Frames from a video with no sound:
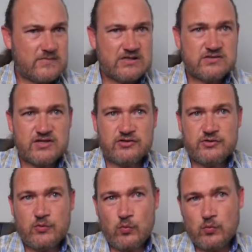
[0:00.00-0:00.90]
So
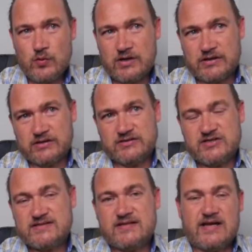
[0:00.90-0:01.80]

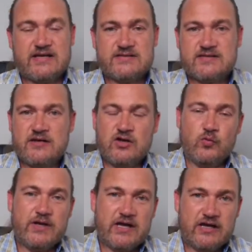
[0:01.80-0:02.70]
just as
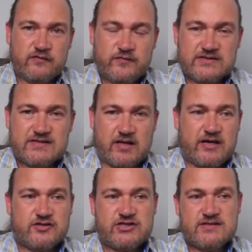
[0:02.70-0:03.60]
we have
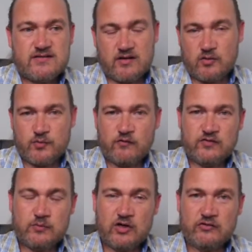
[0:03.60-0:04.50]
strategies that are
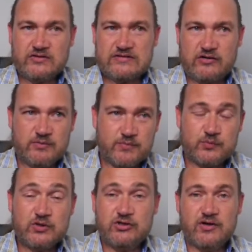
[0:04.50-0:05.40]
profitable over time, but
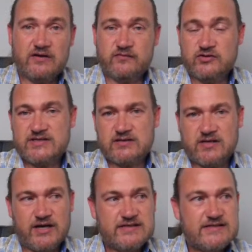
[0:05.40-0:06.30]
we do have losing
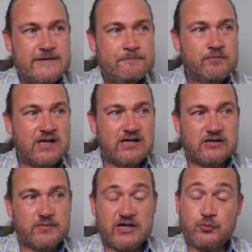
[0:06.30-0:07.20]
trades,
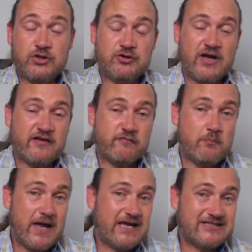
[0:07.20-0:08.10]
and we do have
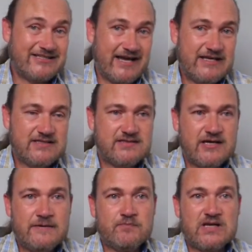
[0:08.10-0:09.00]
bad days,
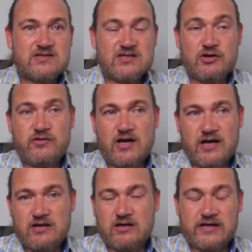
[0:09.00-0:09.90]
so the
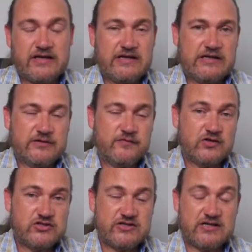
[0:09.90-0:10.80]
AI
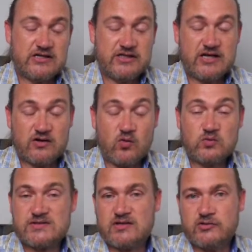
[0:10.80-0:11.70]
functionality can
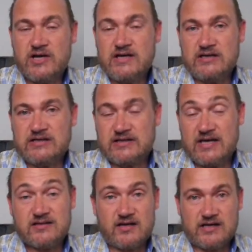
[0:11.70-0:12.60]
also
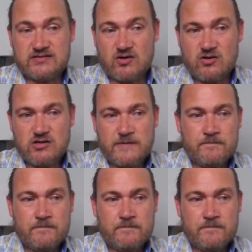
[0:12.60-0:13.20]
get trades wrong.